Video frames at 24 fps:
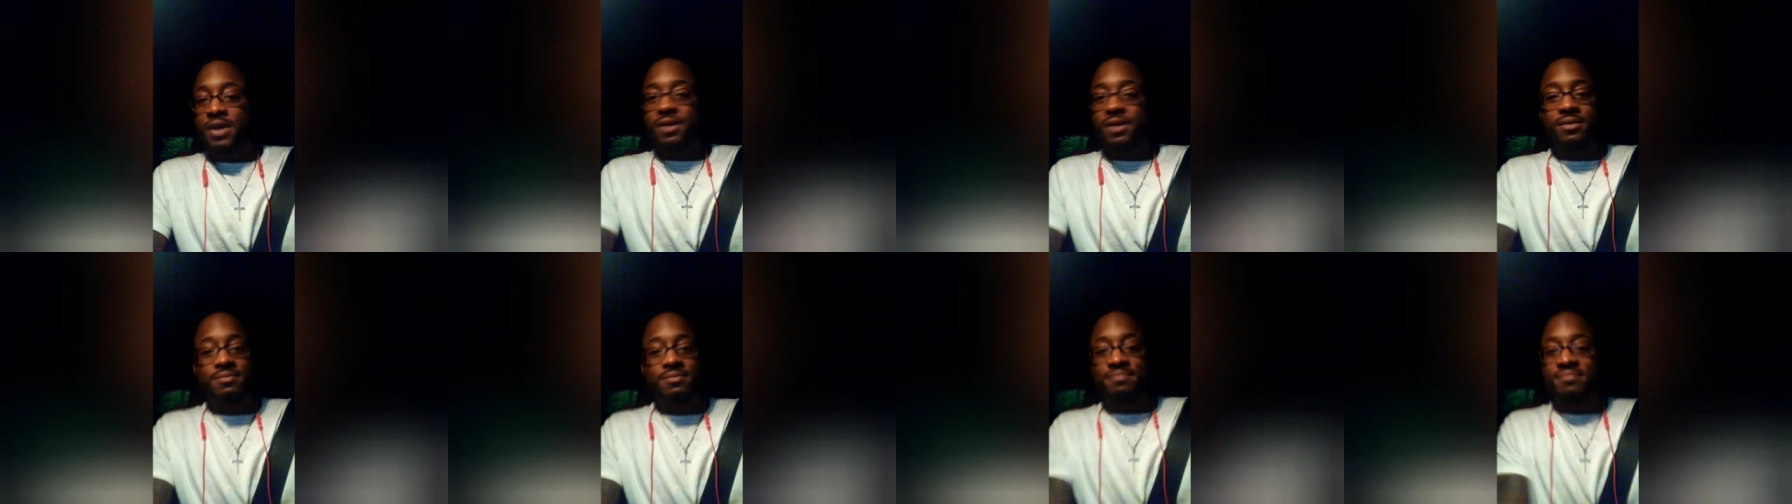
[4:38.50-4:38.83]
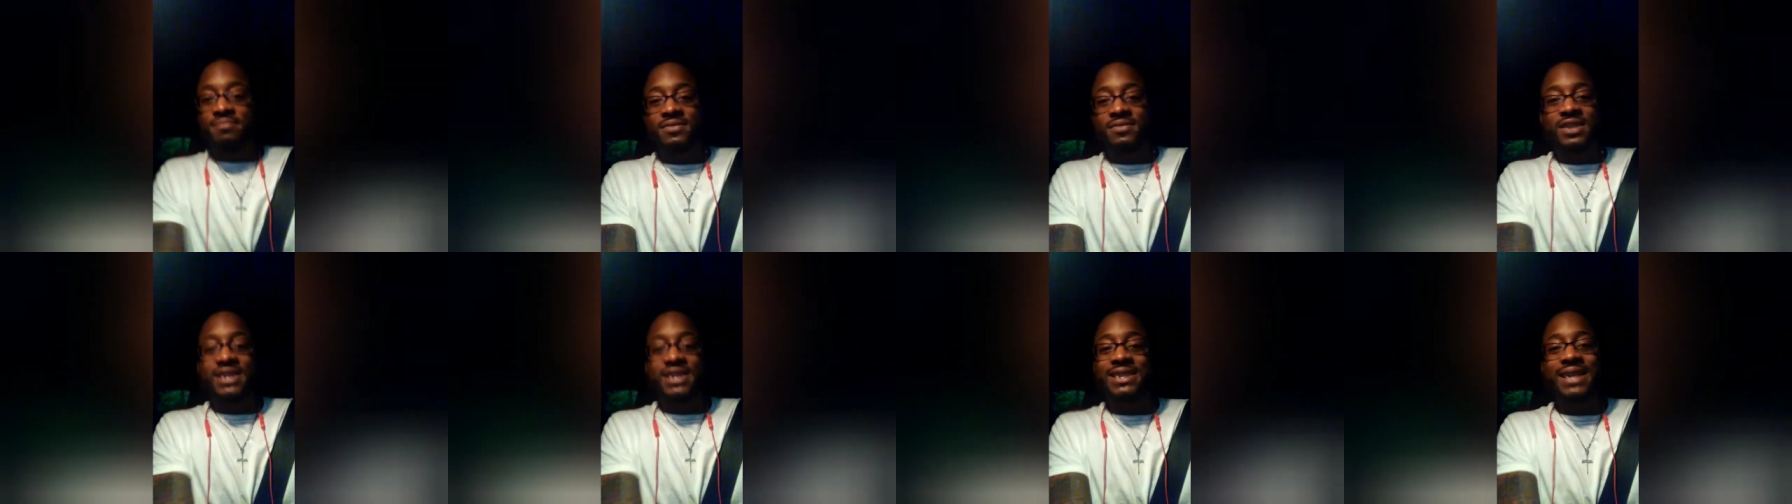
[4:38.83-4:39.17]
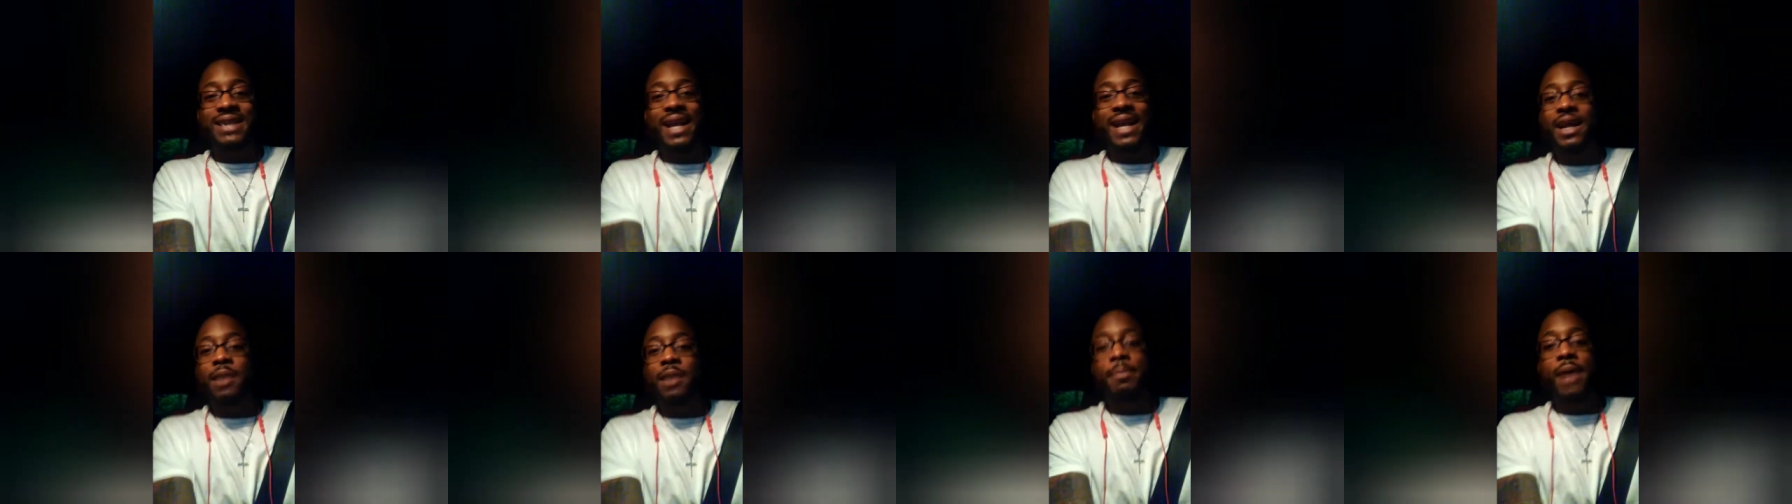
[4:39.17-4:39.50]
Because it ain't
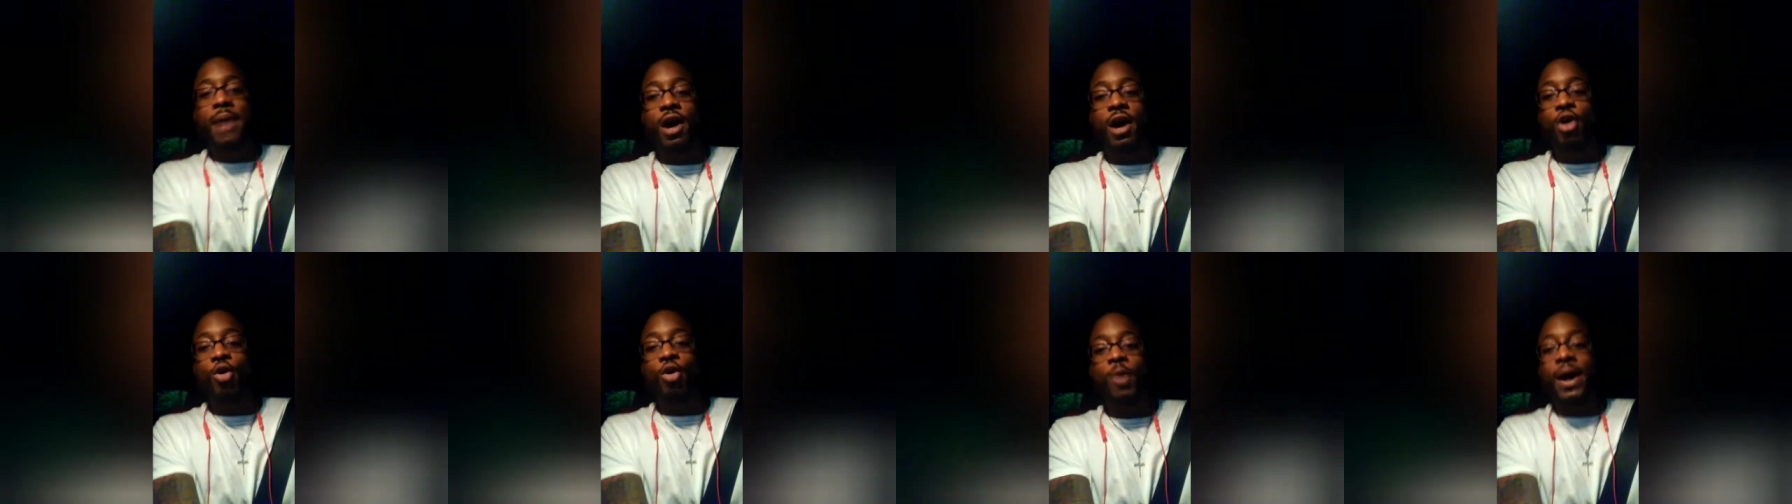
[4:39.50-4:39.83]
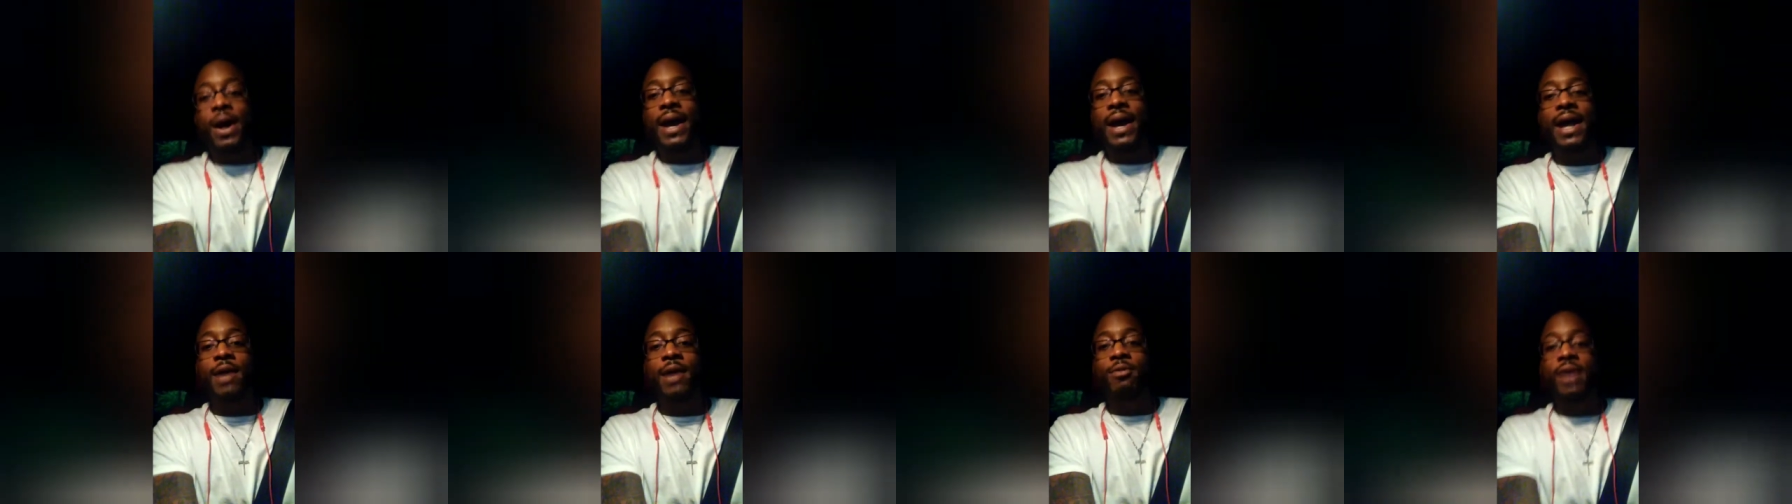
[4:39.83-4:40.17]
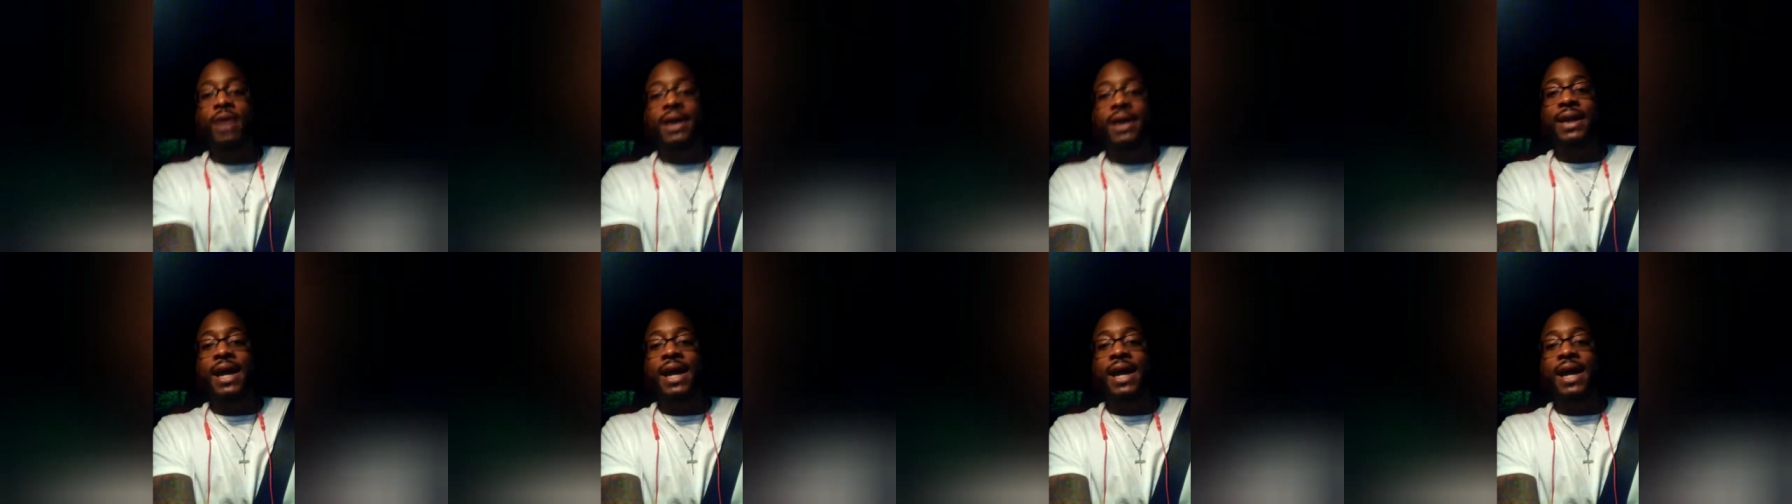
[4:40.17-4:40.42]
about who I am right now.